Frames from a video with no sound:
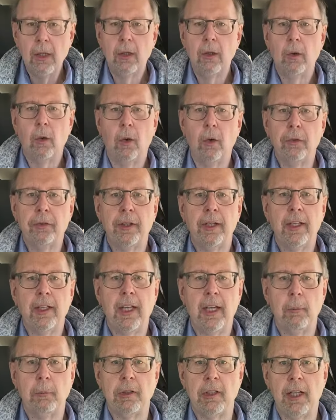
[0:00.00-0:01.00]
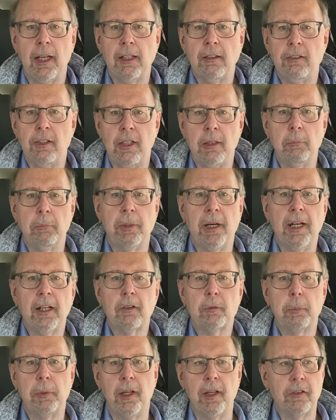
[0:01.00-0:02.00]
Whole thing came to 19 bucks
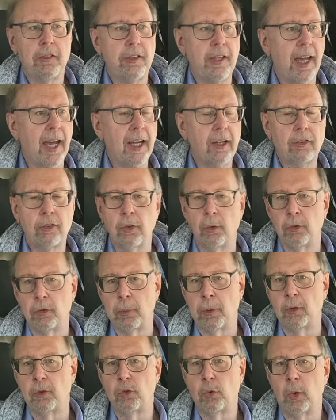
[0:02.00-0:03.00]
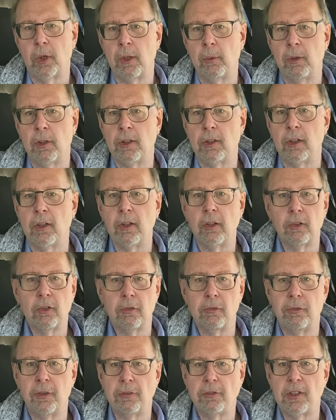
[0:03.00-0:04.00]
plus tax, so it was about
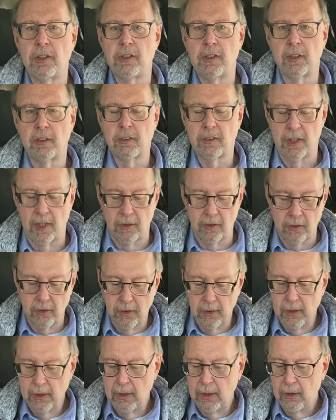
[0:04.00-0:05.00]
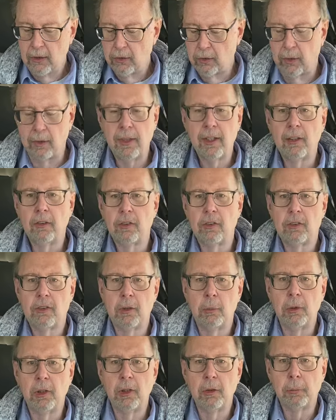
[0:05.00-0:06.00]
$21.56. So I think
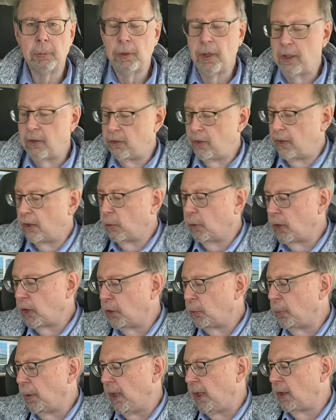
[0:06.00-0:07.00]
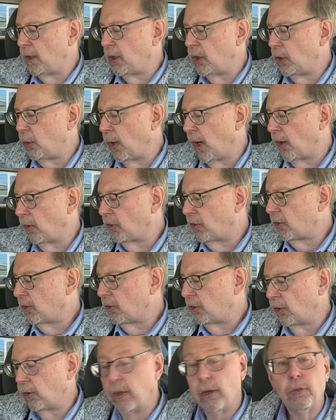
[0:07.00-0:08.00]
similar pricing to what you paid in the US.
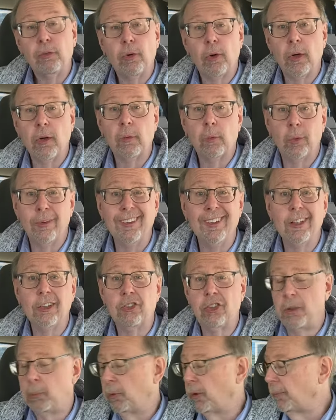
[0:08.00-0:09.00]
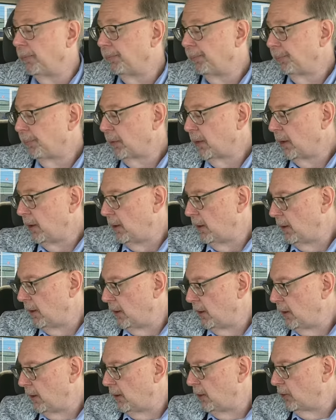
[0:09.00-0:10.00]
So therefore, we're a little cheaper.
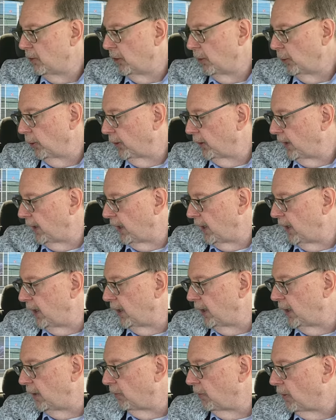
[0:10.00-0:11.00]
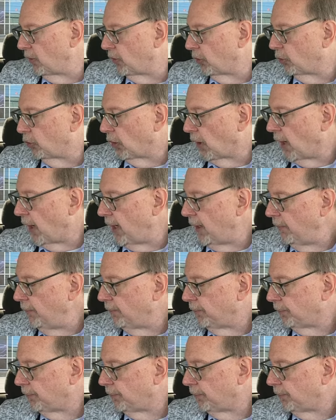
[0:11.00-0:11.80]
So we're gonna get in and give this a try.